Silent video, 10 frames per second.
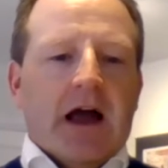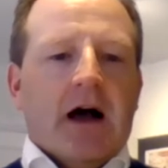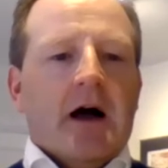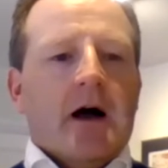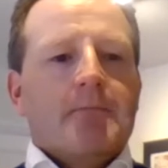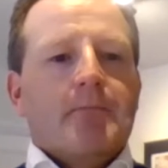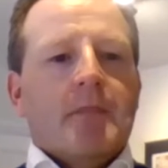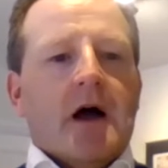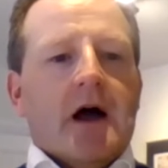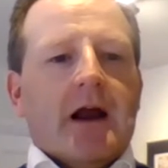And
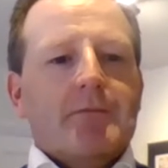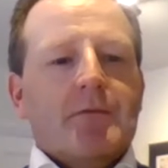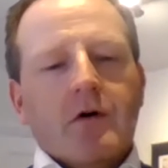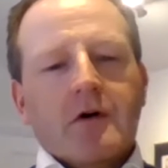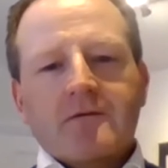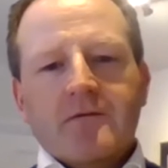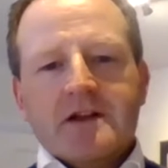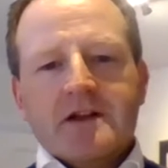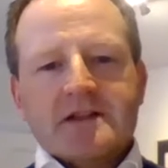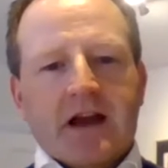I'm not
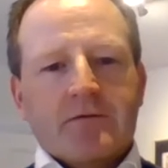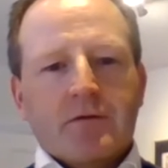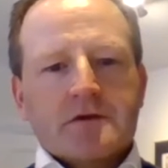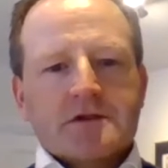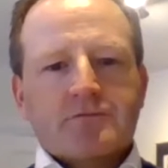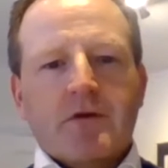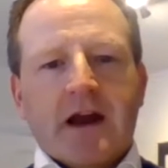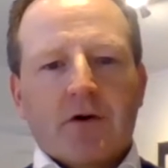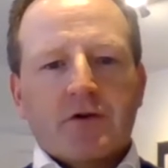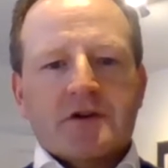convinced that everyone has read
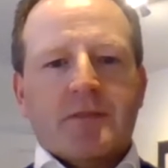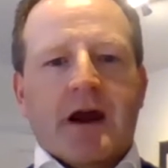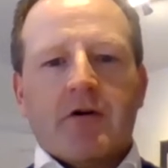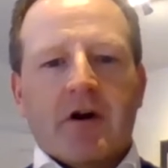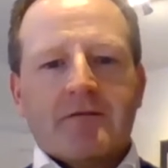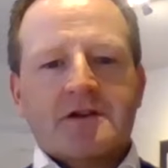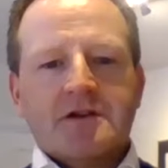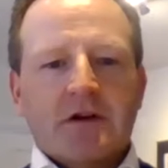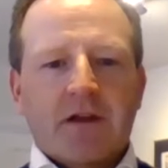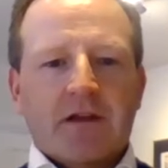on to paragraph
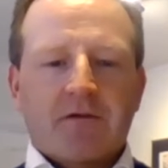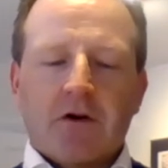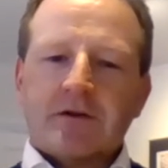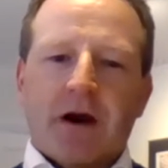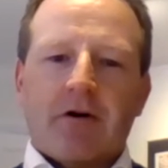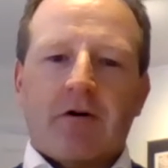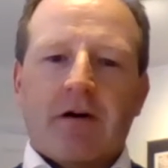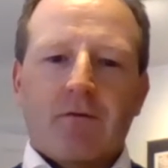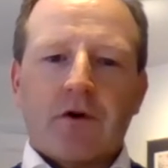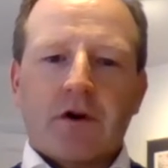2. I think they've got to
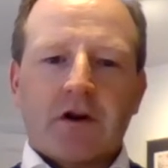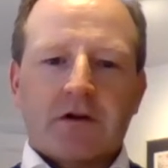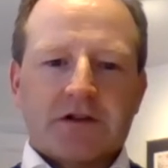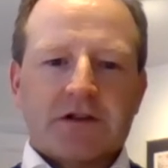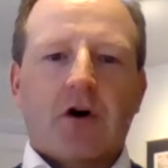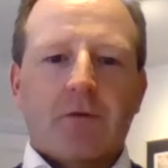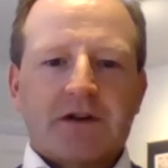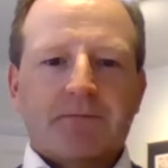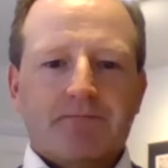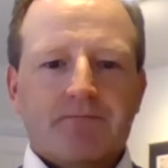paragraph 1 and
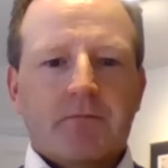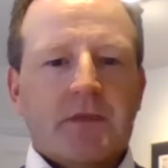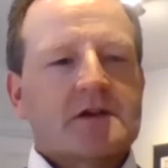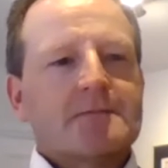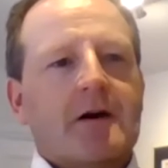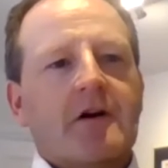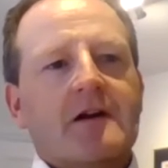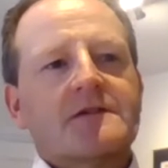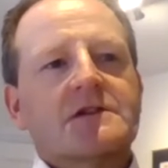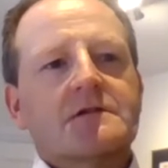stopped, because
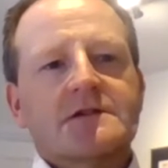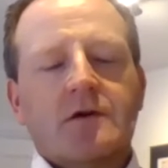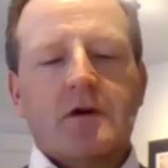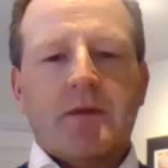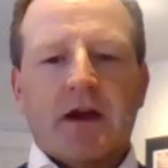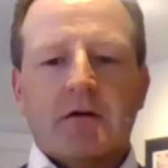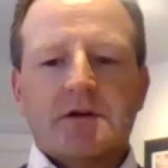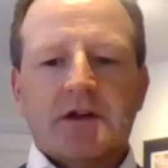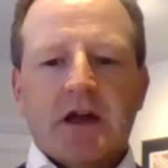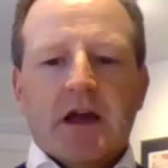paragraph 2 is all
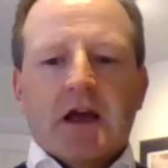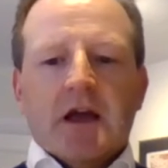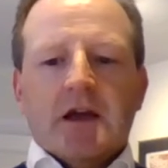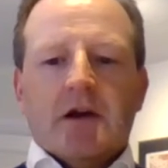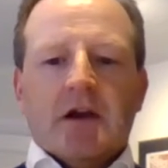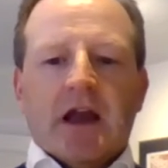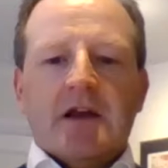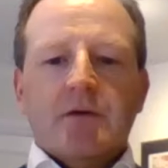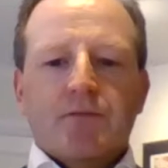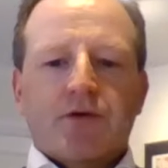about, can
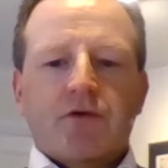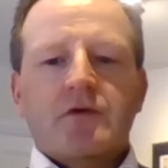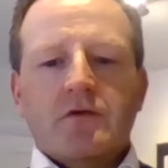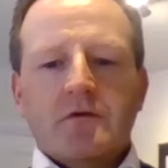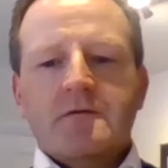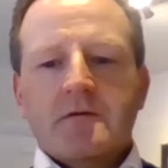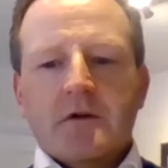you prove